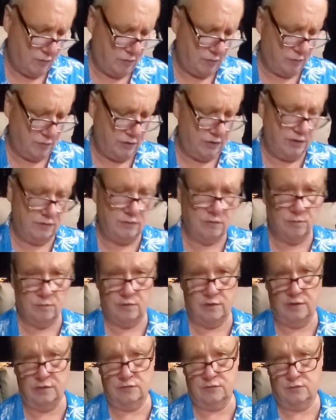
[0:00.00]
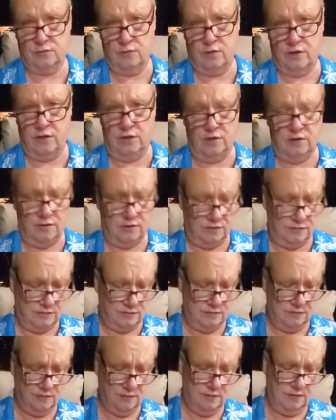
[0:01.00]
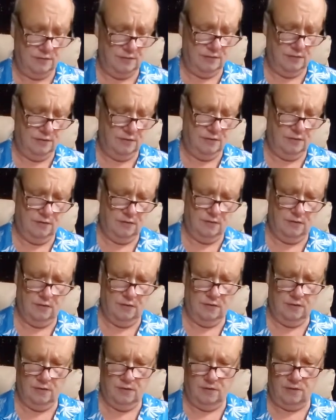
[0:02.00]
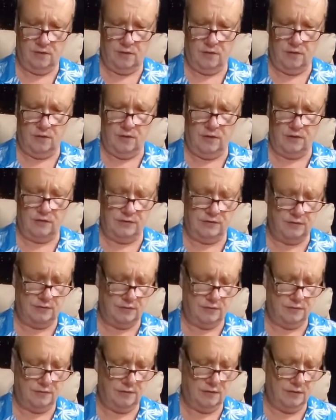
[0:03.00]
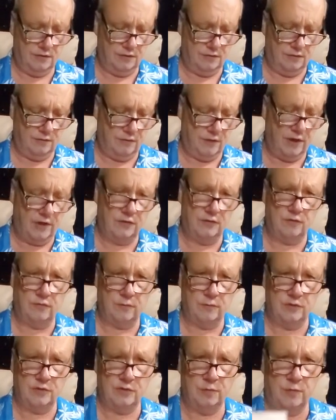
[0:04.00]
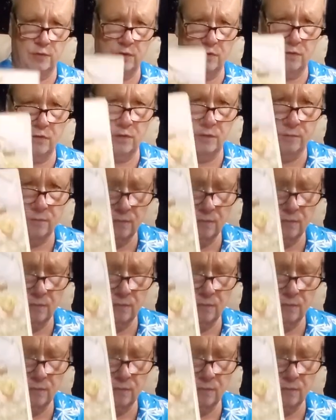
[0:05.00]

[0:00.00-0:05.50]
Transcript: want to believe it, but it's the way it is. Now, this is advice from Spirit